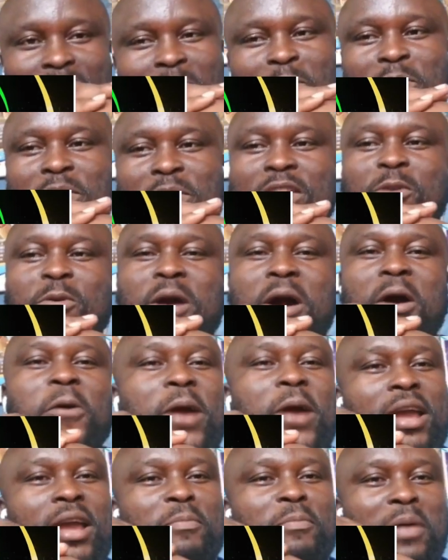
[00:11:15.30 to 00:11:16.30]
"Piku
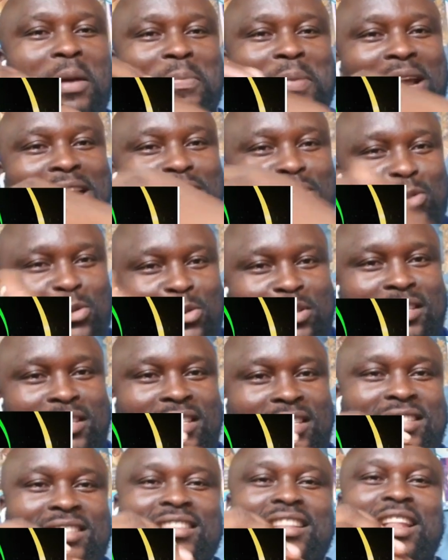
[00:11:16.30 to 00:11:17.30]
away in Papa and
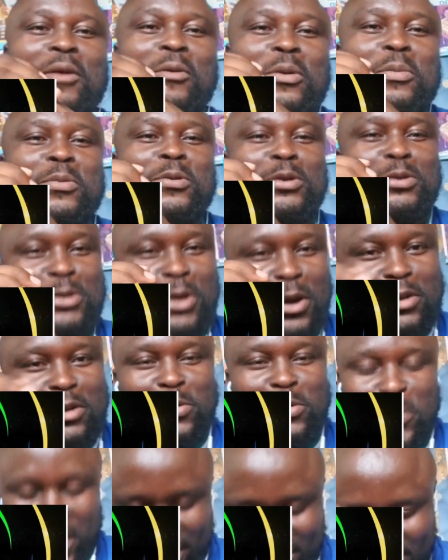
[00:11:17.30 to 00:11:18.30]
Trosis, Narob go down
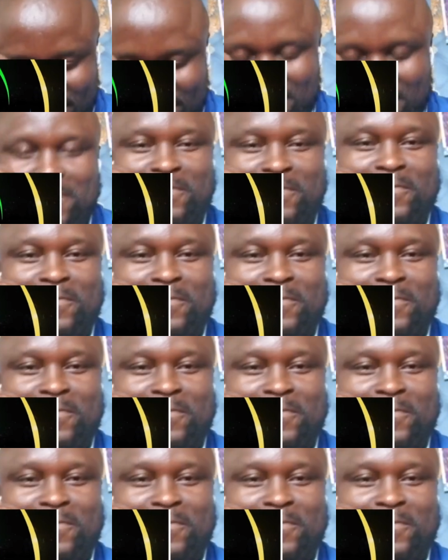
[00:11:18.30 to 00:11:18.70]
in waist."